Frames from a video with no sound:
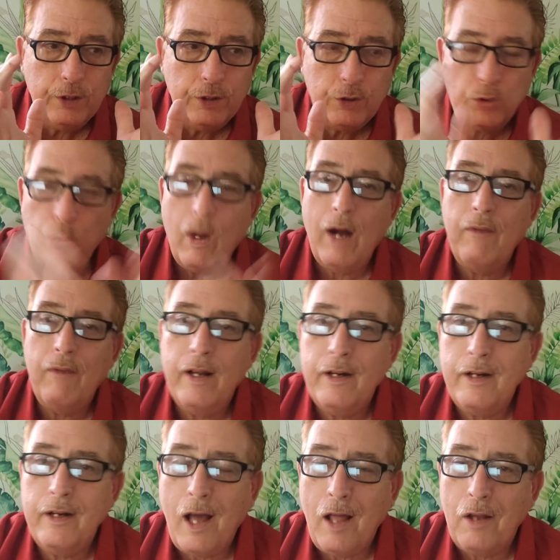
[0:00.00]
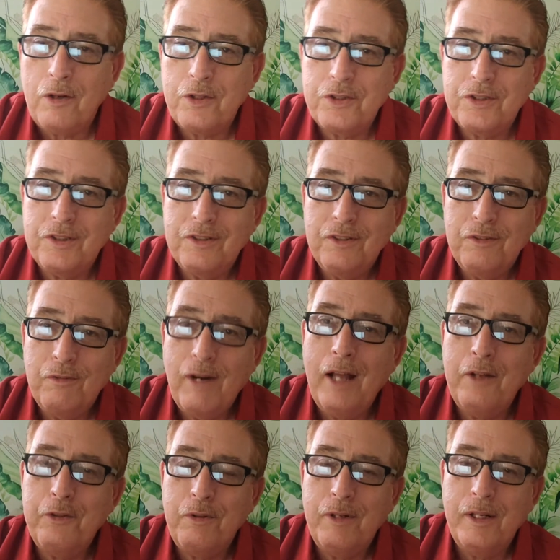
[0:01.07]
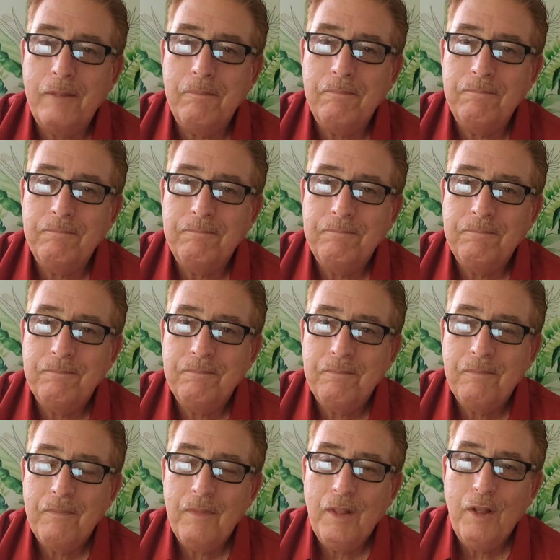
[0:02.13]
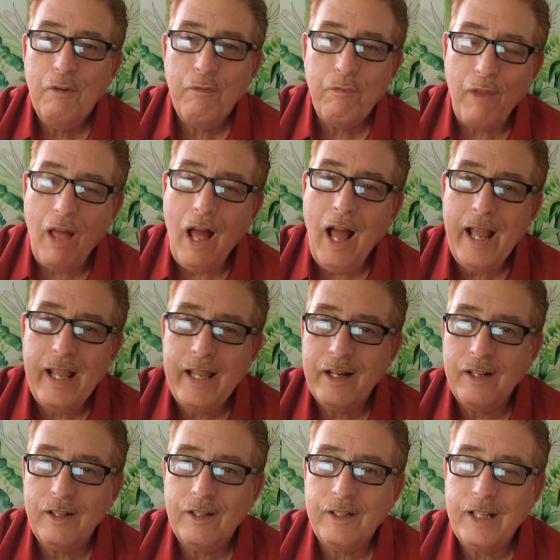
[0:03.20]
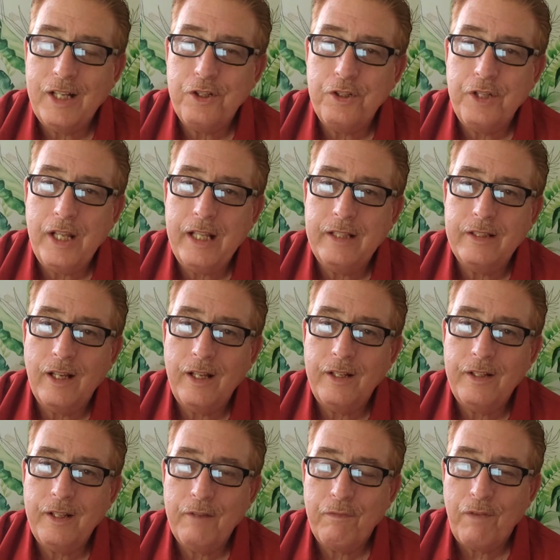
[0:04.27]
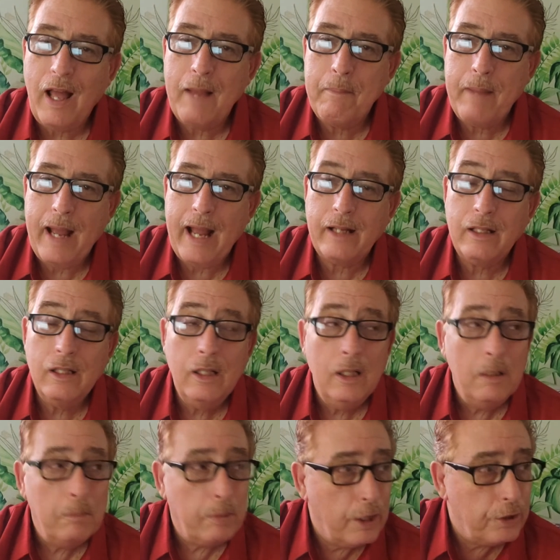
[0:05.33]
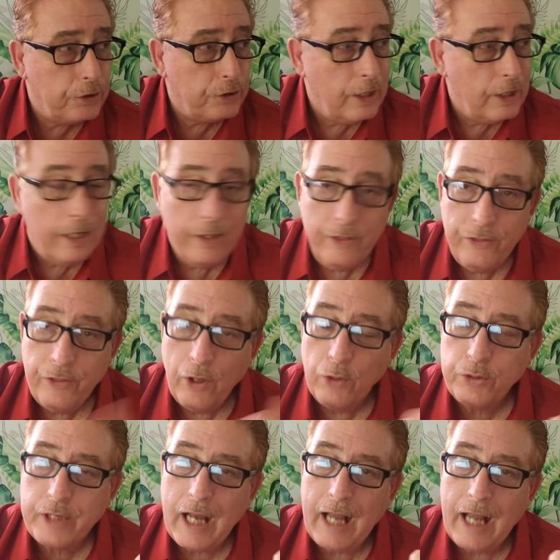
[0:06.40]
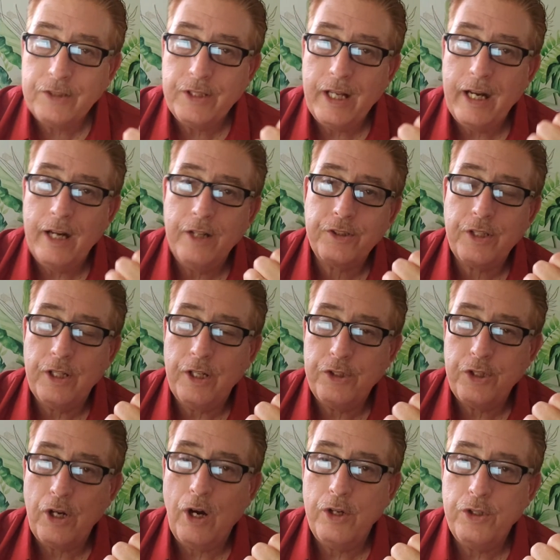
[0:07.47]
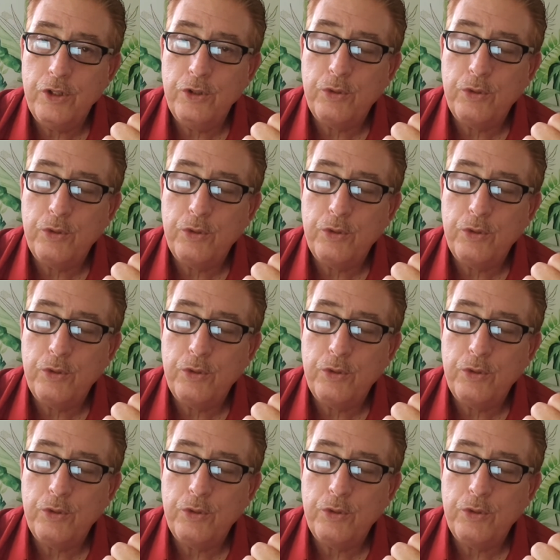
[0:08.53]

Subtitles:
$1,200 round trip, fly here, get your teeth done, and fly back, because those guys there is going to charge you